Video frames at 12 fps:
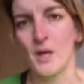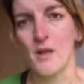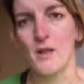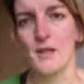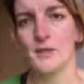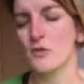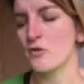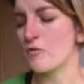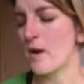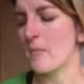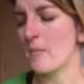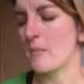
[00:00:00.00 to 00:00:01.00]
thin
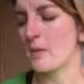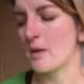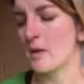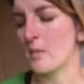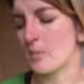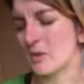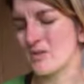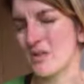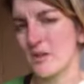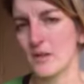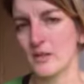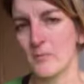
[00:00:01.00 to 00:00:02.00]
strap, because I
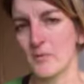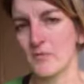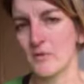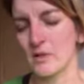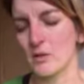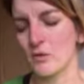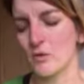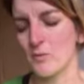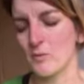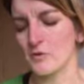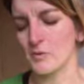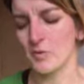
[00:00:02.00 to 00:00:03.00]
think that'd be really
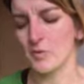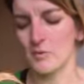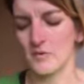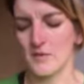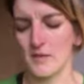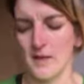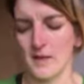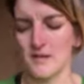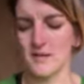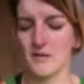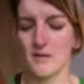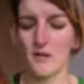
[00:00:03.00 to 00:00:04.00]
uncomfortable once it
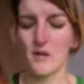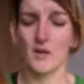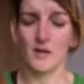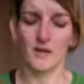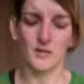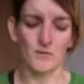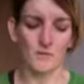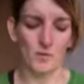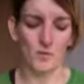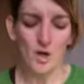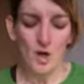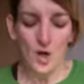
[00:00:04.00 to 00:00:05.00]
gets full.